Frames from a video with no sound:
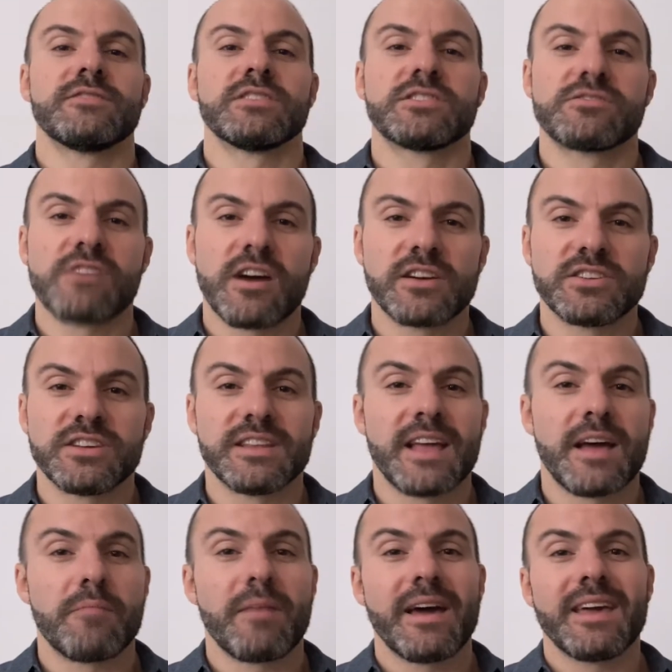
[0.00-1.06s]
of instruction
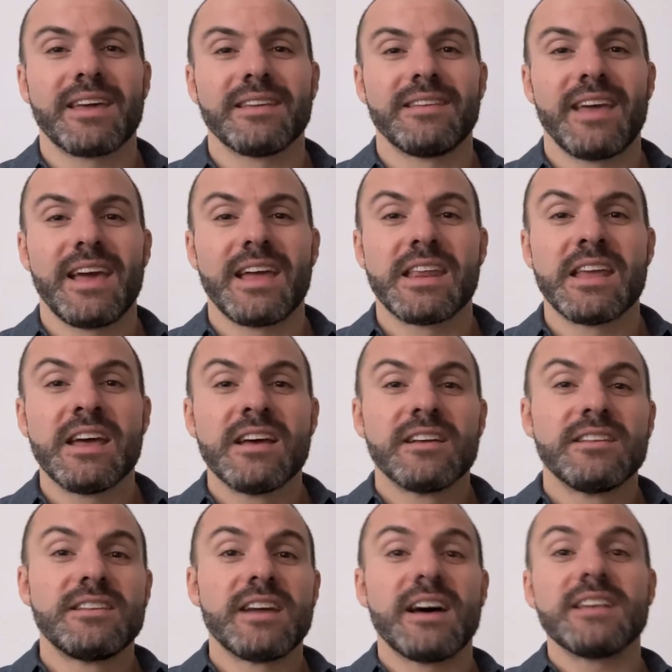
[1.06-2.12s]
that might contain
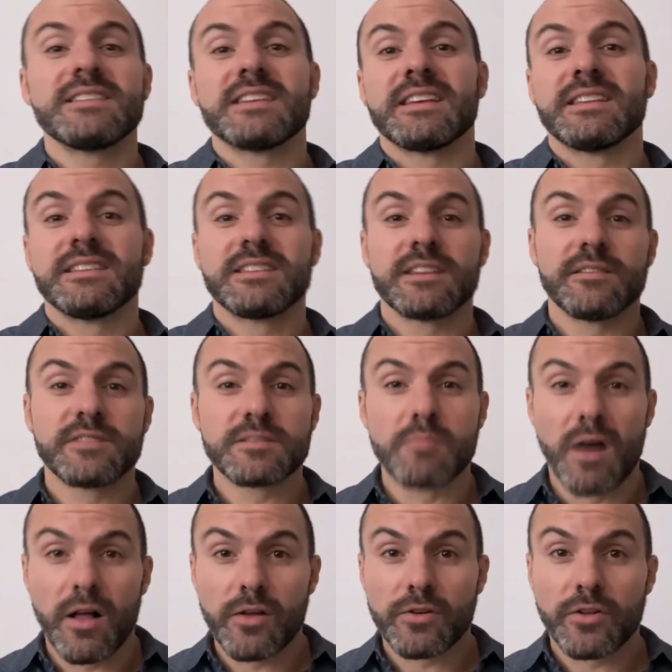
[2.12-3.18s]
dozens of
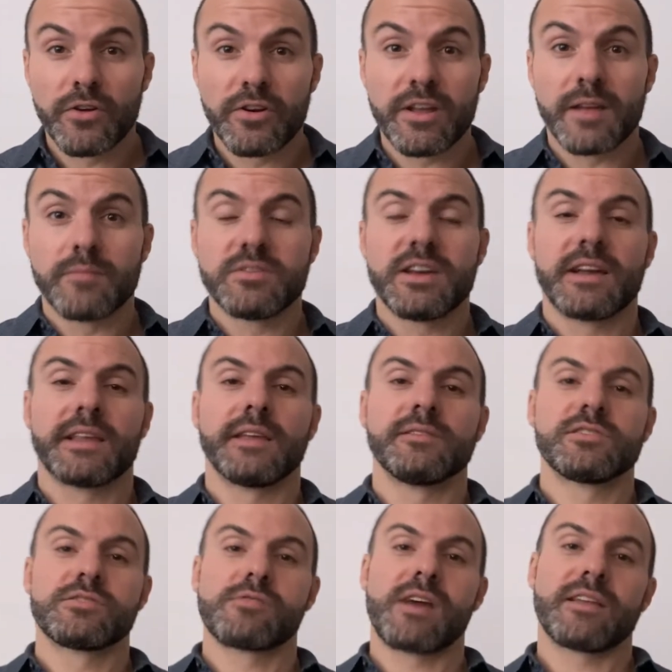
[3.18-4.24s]
smaller learning
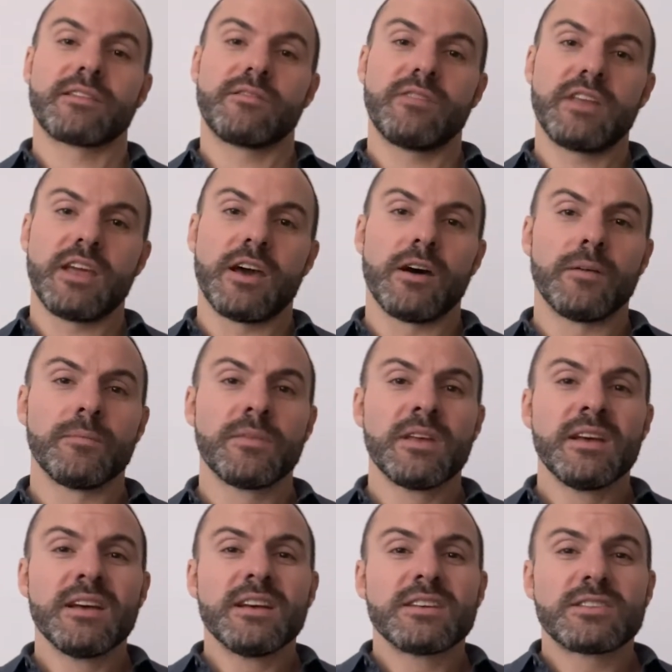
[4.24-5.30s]
objectives throughout the video.
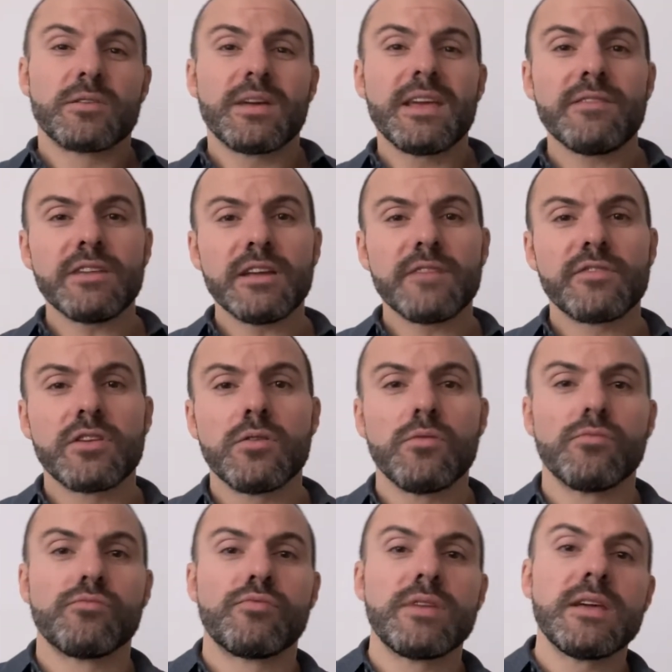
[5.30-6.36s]
So even if you
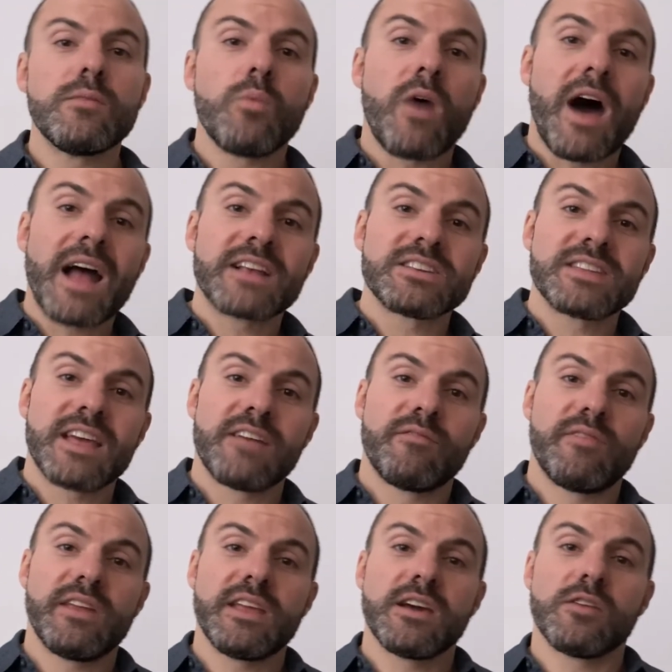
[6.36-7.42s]
rewatch that
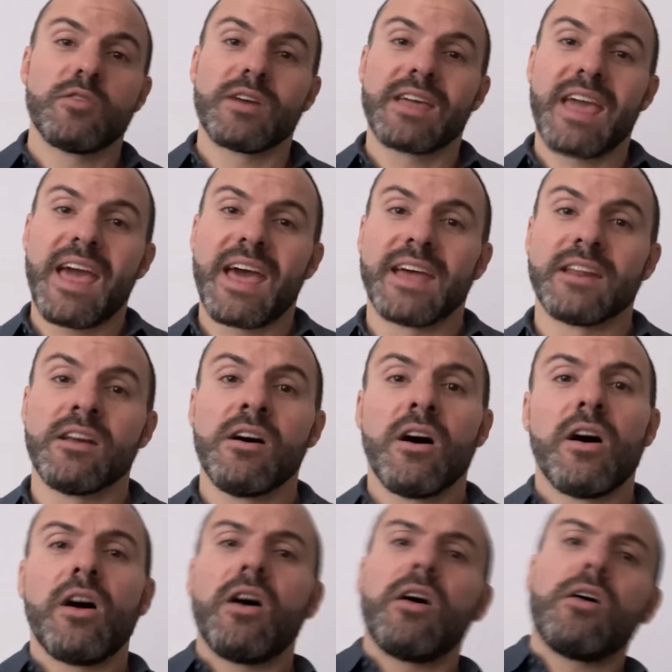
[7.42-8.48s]
video again,
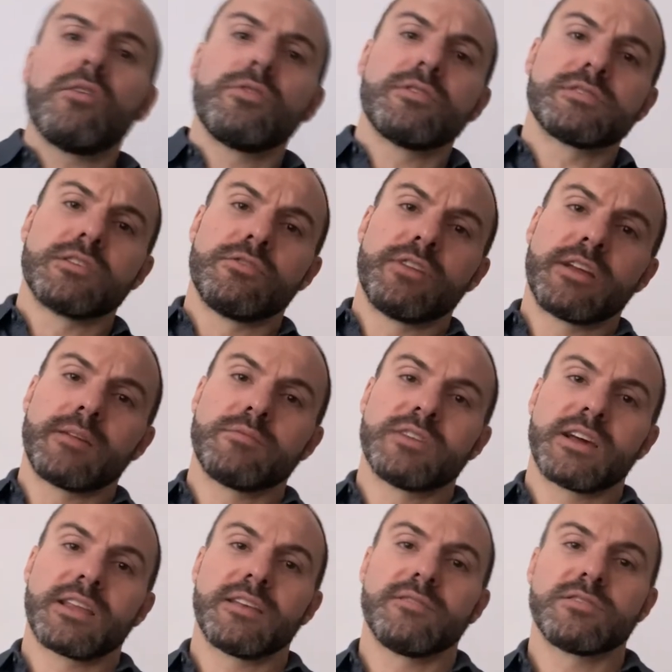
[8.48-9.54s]
all of those learning
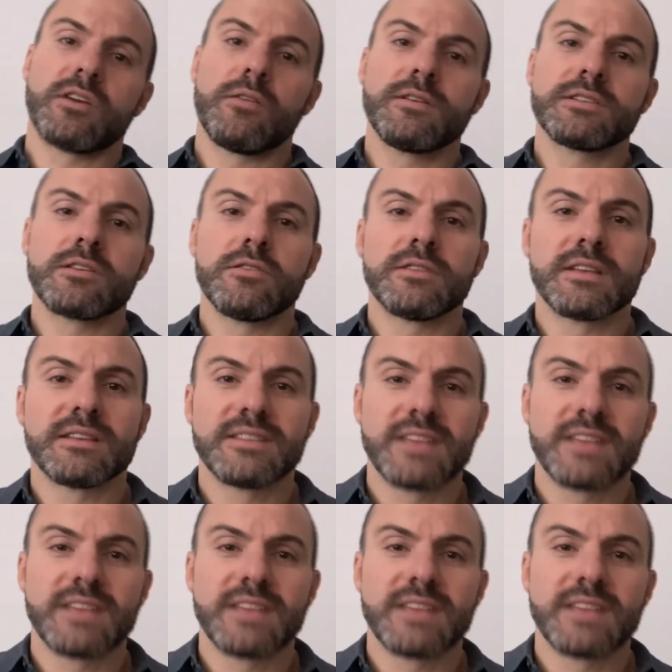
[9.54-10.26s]
objectives always go in the